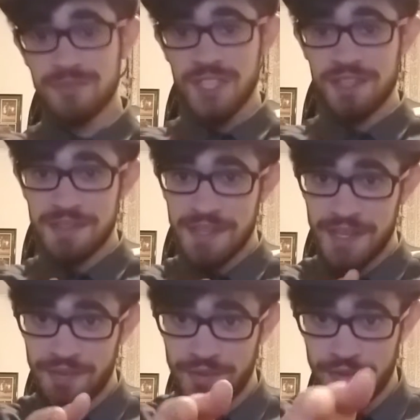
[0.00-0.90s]
As you
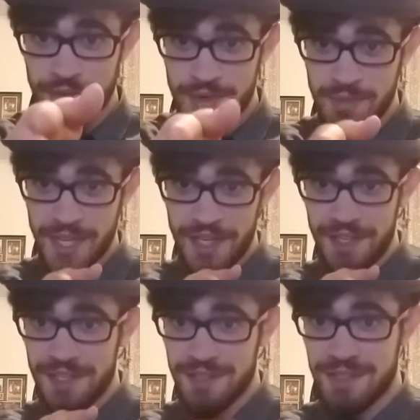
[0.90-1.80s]
have the forward and back
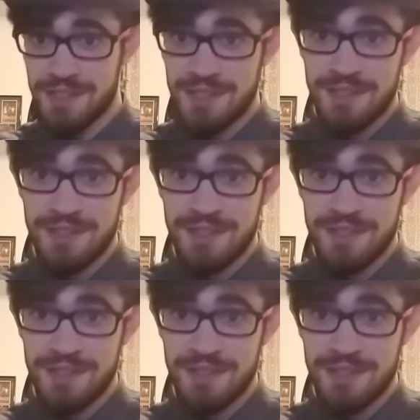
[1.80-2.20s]
axis,